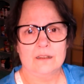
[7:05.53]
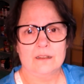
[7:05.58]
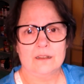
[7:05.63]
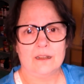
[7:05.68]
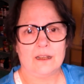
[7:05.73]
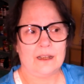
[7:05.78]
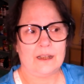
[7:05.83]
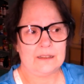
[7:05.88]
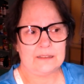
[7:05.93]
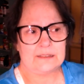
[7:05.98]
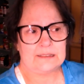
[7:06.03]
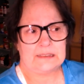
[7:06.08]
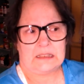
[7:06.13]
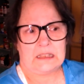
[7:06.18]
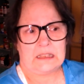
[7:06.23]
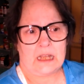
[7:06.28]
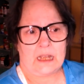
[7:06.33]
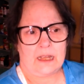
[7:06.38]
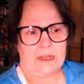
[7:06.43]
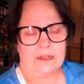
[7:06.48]
I said,
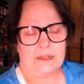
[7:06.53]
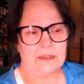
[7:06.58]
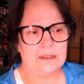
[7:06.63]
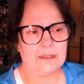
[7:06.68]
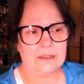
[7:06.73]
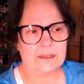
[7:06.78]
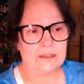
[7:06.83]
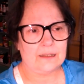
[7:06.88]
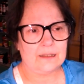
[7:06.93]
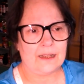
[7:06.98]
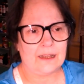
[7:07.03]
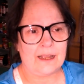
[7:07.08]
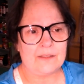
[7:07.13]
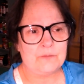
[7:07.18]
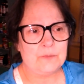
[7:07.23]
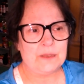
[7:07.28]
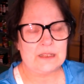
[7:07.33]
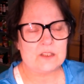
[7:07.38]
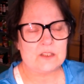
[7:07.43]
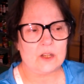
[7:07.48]
I've
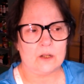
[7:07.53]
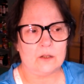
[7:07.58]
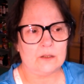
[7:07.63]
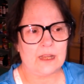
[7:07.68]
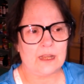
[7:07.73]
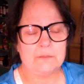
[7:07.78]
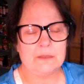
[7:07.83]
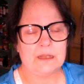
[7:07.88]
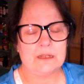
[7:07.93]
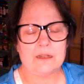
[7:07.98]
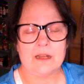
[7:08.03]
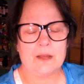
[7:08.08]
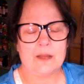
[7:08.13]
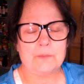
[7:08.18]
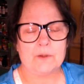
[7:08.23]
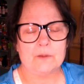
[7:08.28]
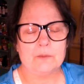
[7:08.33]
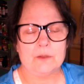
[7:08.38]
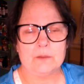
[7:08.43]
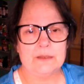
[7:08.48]
been told I'm
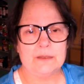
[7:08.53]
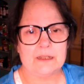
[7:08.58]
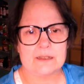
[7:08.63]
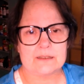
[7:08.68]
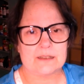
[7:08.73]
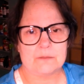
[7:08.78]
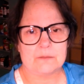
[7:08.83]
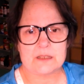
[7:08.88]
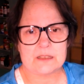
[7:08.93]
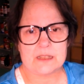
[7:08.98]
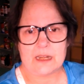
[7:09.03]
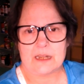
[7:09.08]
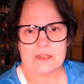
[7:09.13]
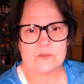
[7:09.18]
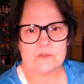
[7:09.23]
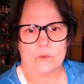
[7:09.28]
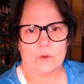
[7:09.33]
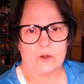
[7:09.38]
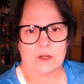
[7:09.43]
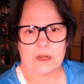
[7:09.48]
inoperable because I'm stage
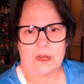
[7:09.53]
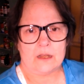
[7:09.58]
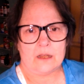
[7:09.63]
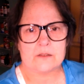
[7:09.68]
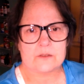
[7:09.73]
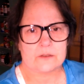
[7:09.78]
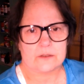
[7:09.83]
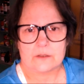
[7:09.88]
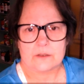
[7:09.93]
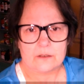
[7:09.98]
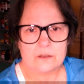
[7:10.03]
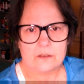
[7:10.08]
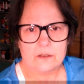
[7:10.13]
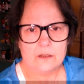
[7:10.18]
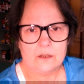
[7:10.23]
4 cancer.